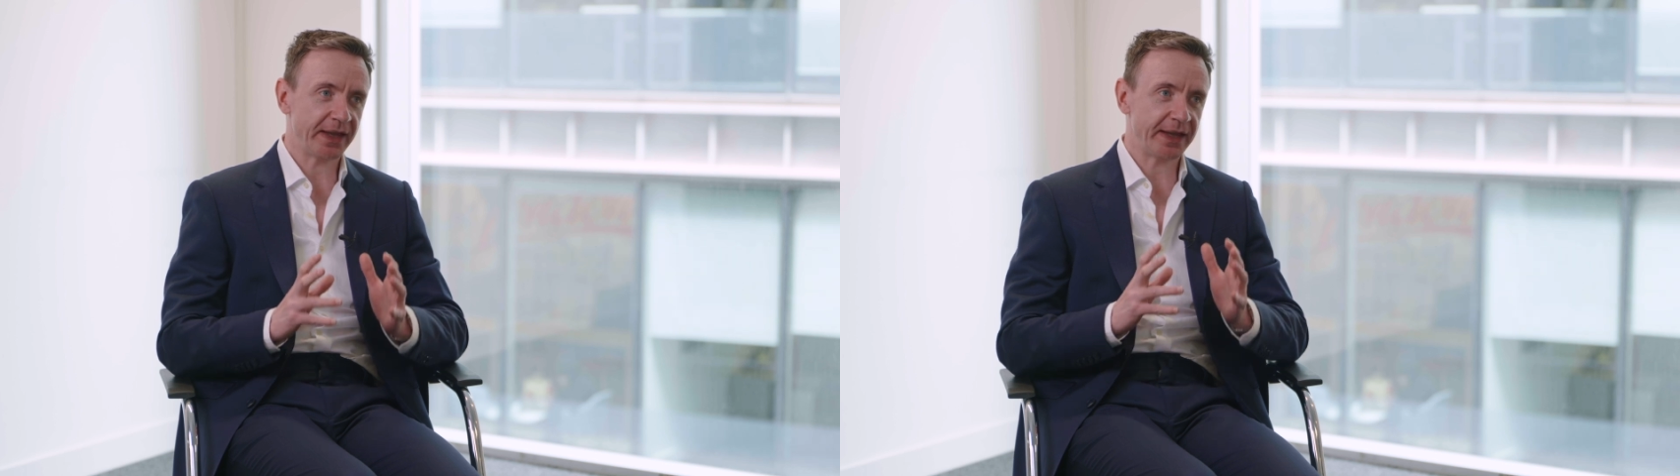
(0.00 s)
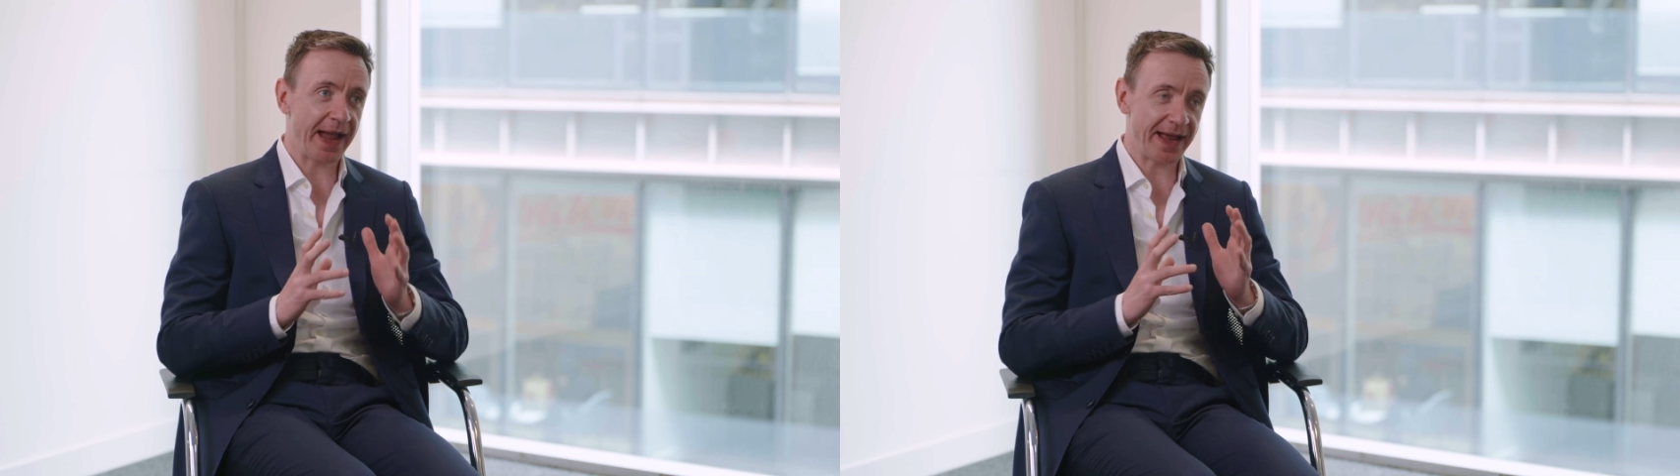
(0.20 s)

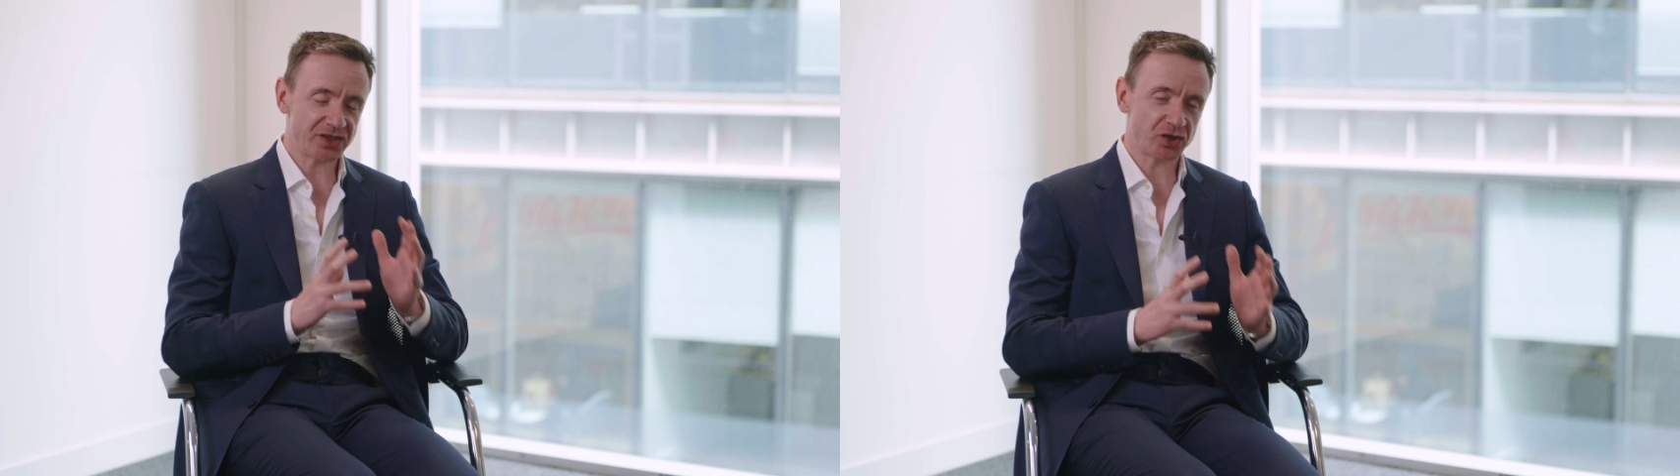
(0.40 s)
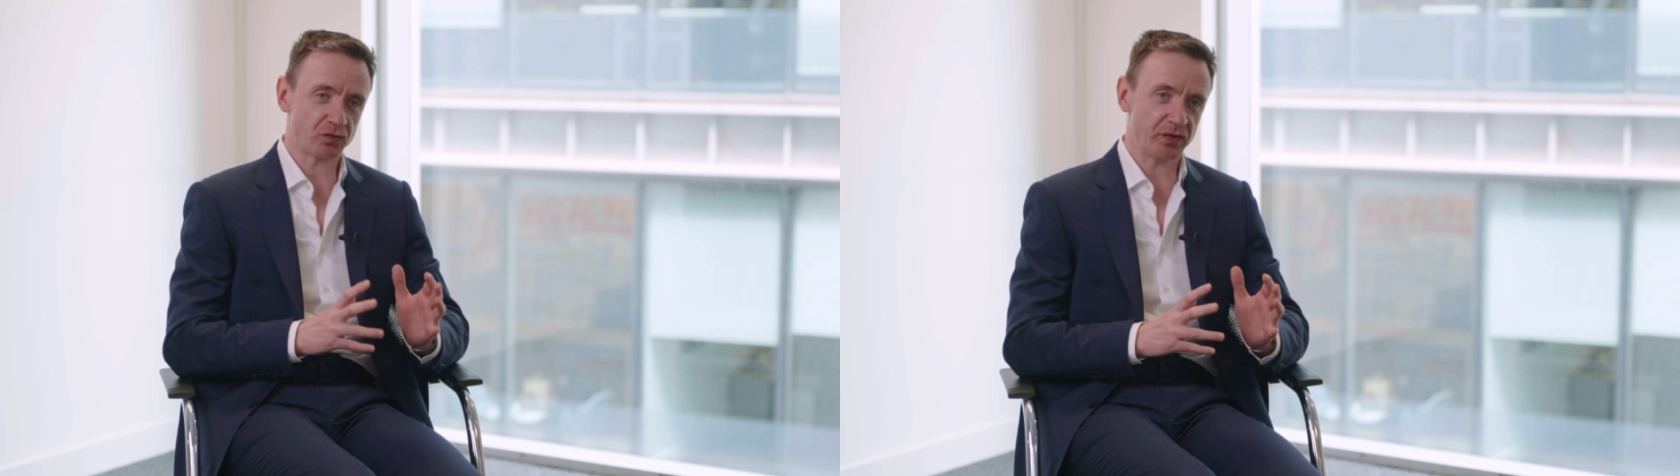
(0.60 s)

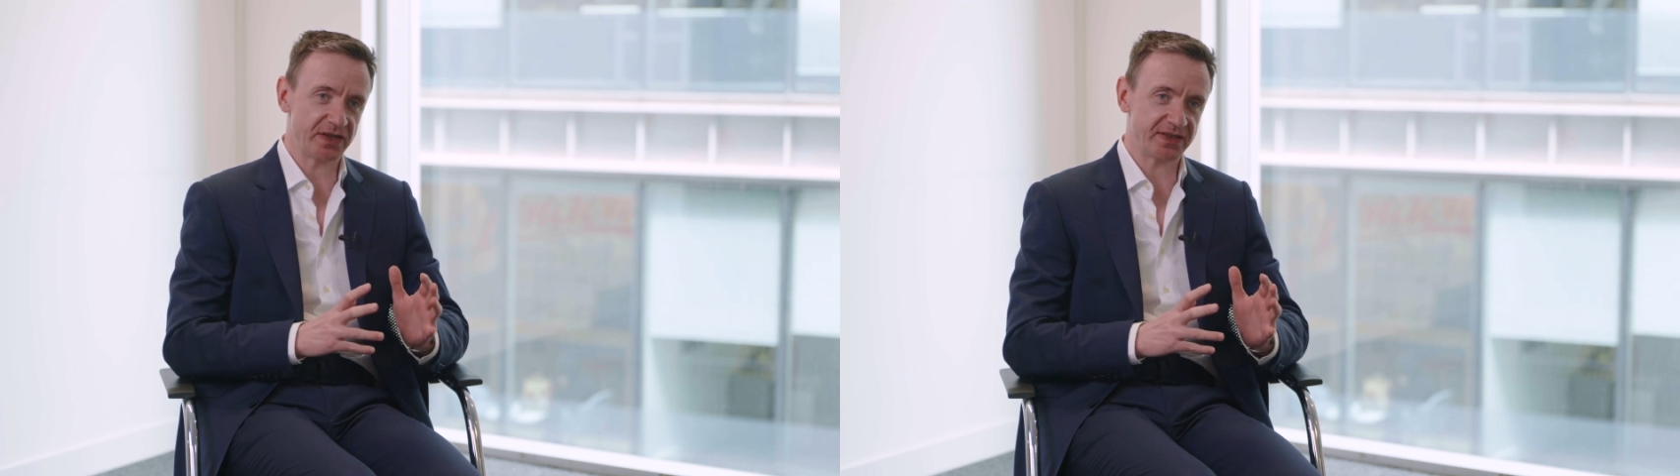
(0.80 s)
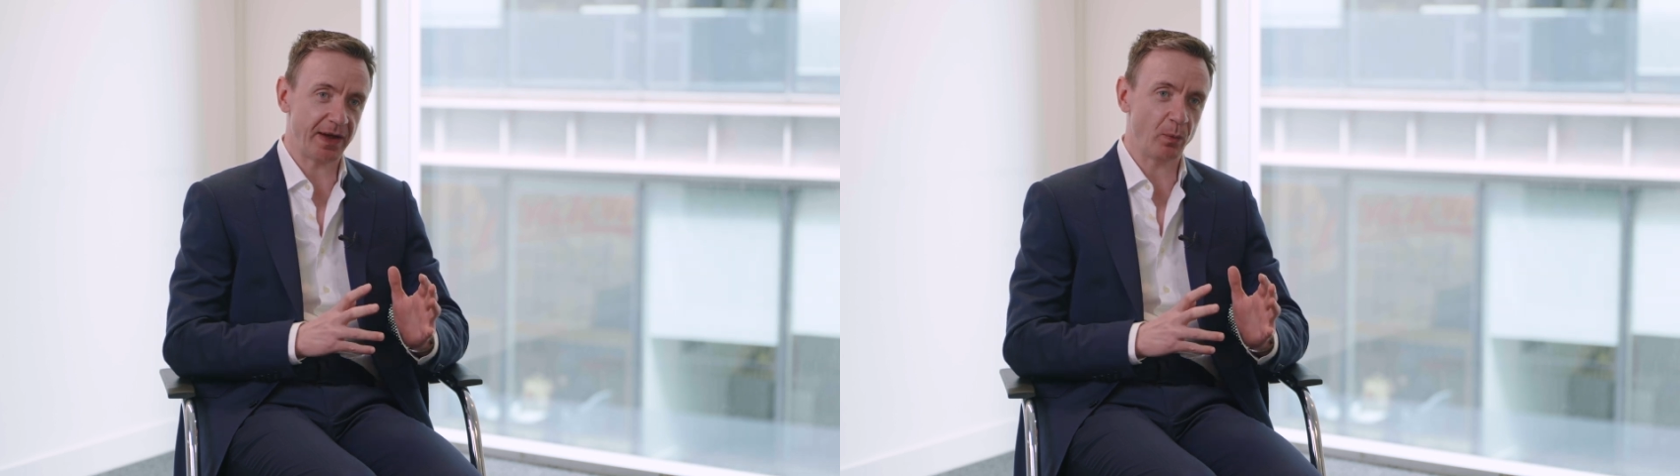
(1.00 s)

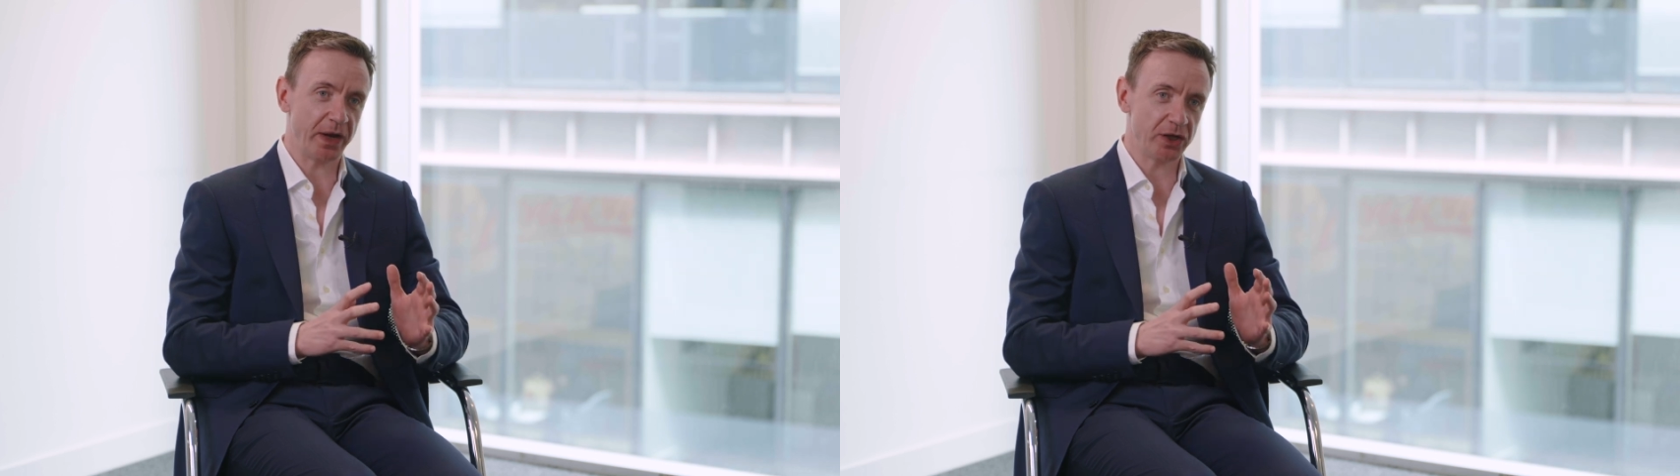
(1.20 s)
categories that we're